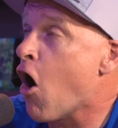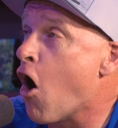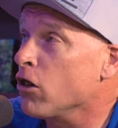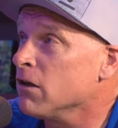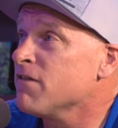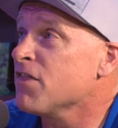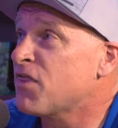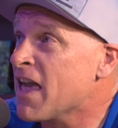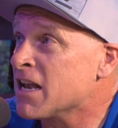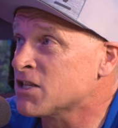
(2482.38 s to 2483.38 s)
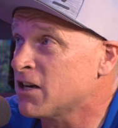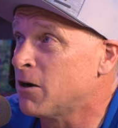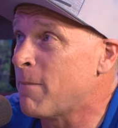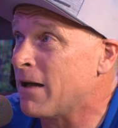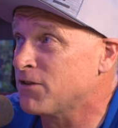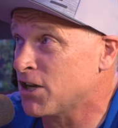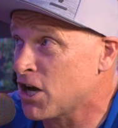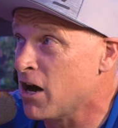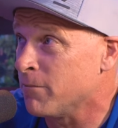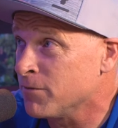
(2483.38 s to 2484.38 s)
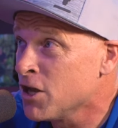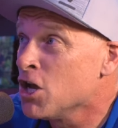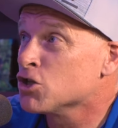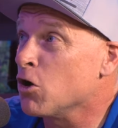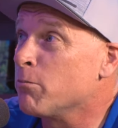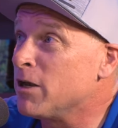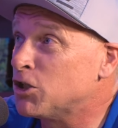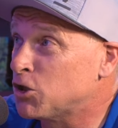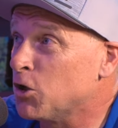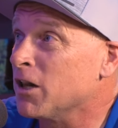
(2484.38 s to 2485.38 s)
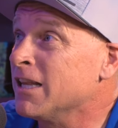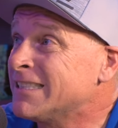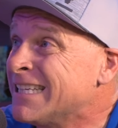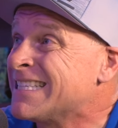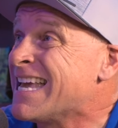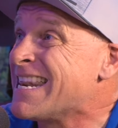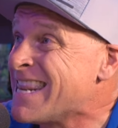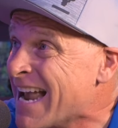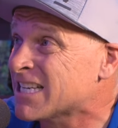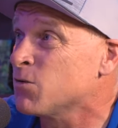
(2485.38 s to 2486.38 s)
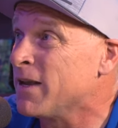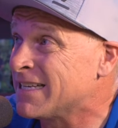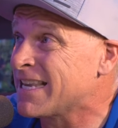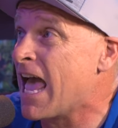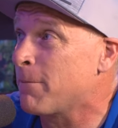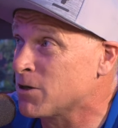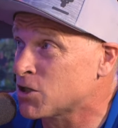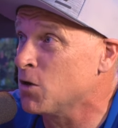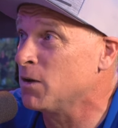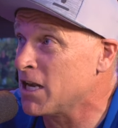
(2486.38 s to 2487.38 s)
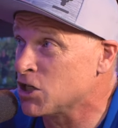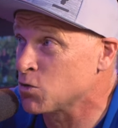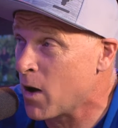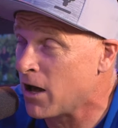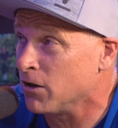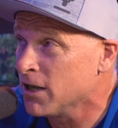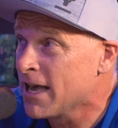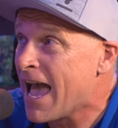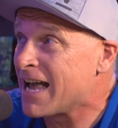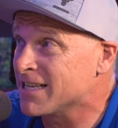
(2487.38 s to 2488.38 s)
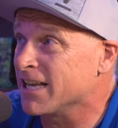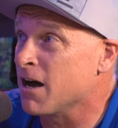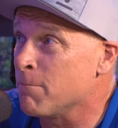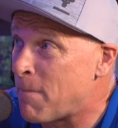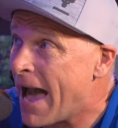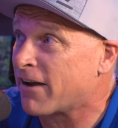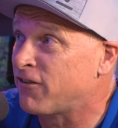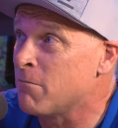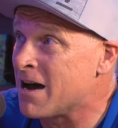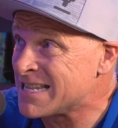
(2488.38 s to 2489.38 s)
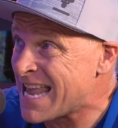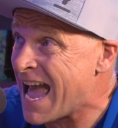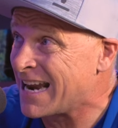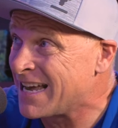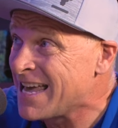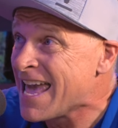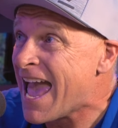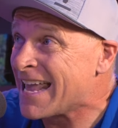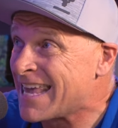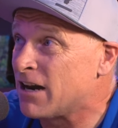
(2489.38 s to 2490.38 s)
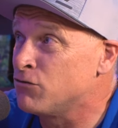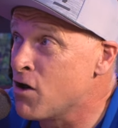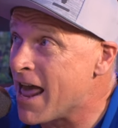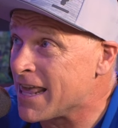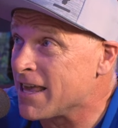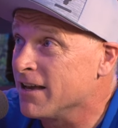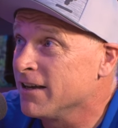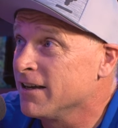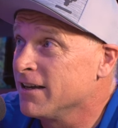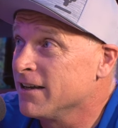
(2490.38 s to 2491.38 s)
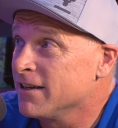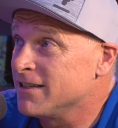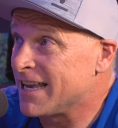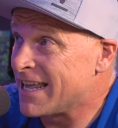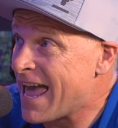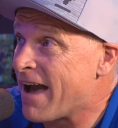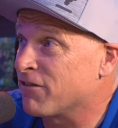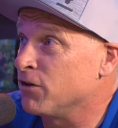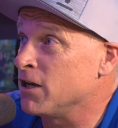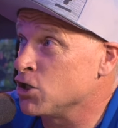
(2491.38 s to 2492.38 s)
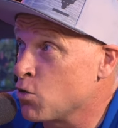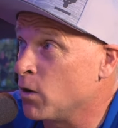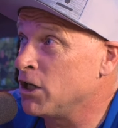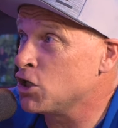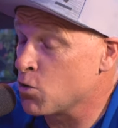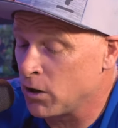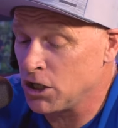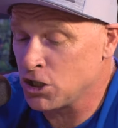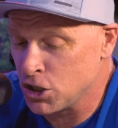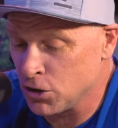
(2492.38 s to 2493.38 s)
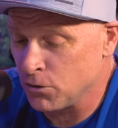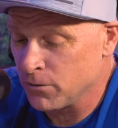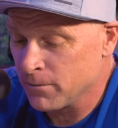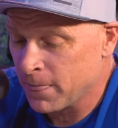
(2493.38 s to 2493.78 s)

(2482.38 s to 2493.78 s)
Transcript: all of the things that are about to come. So be sure to listen to next week's episode as well as I come back from Montana and get ready to get after it in 2022.